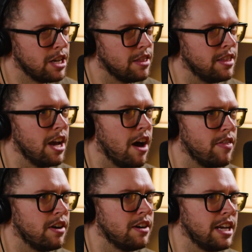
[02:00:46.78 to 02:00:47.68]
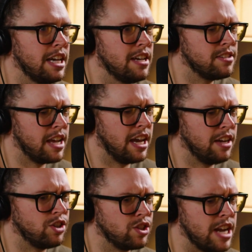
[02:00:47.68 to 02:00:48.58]
The other is
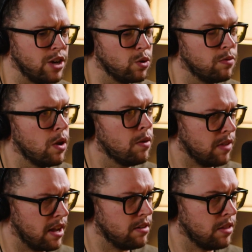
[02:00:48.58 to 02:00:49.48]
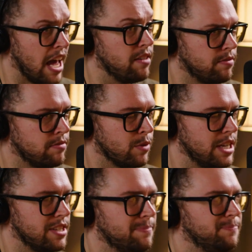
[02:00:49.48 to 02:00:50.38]
a just natural flow of life
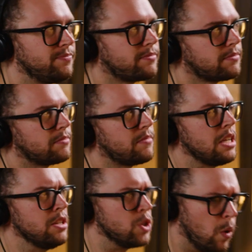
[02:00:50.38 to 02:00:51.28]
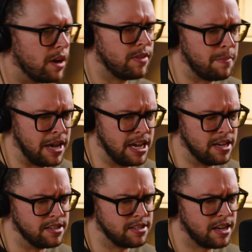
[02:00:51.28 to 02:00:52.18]
reason. So one of them
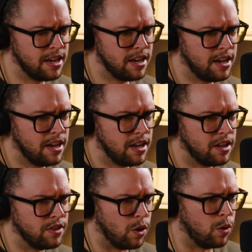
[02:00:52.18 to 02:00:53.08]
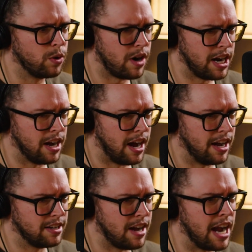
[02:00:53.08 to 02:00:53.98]
is the older I
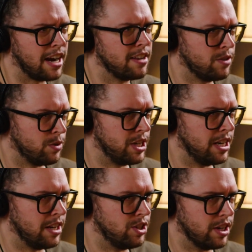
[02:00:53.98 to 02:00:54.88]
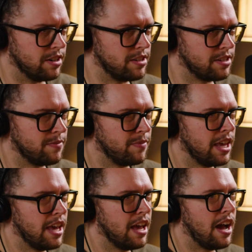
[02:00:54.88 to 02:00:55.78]
got, I got into those teenage years.
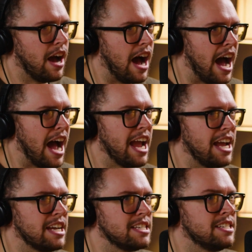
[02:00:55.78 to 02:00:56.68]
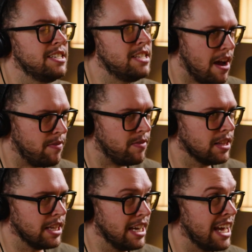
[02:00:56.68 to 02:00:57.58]
I
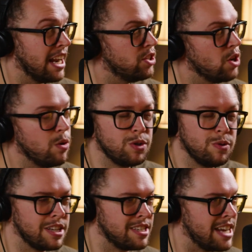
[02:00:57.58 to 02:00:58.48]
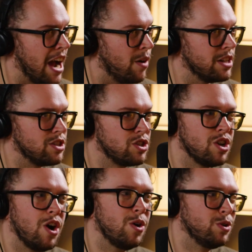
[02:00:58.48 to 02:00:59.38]
definitely, and I don't do this now, and it's
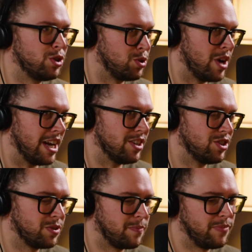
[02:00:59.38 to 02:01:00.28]
so strange,